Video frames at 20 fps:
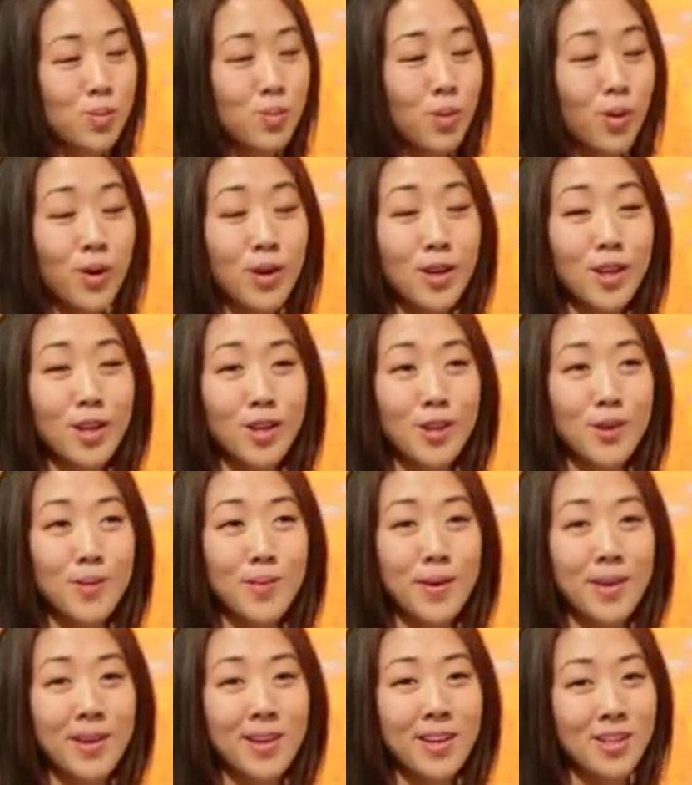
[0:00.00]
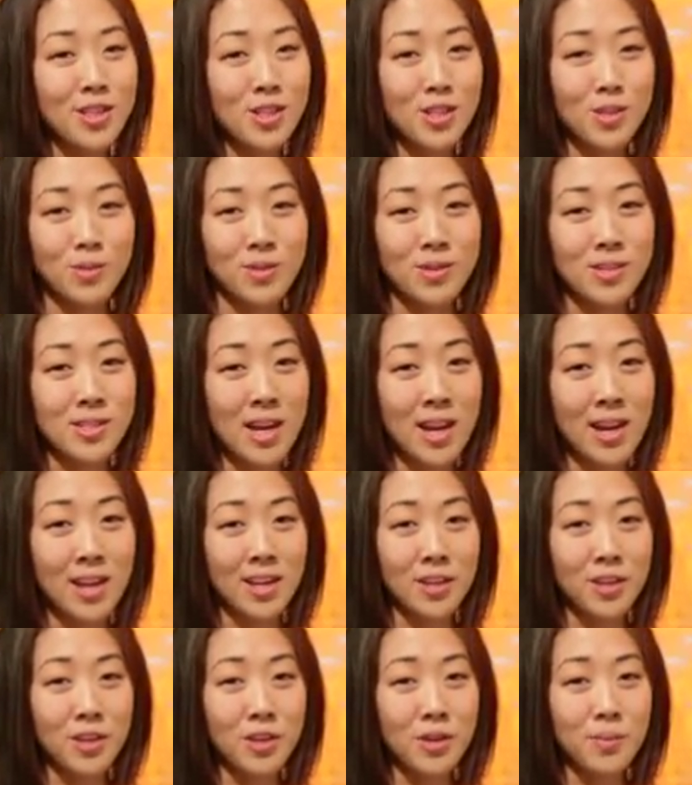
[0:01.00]
born in Cuba and she will die
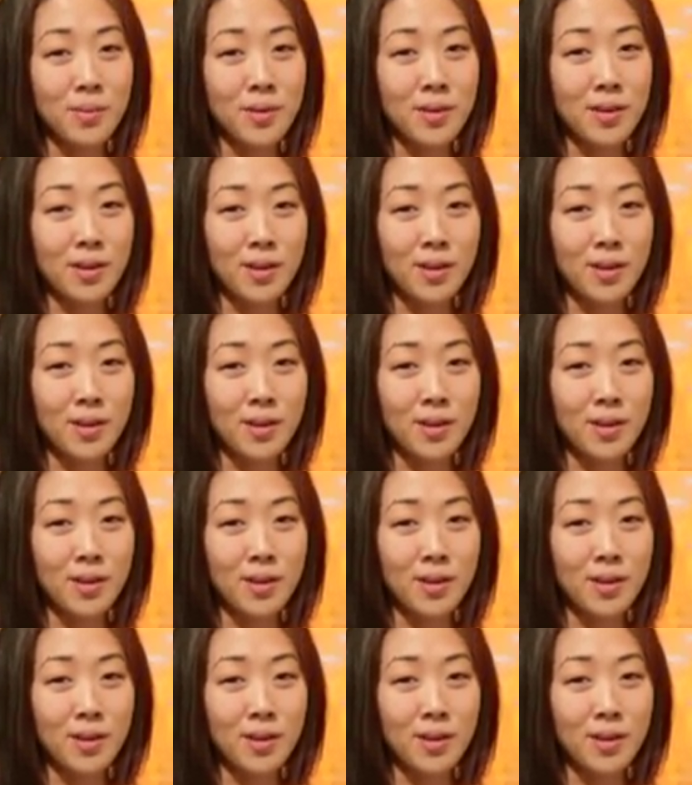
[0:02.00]
in Cuba.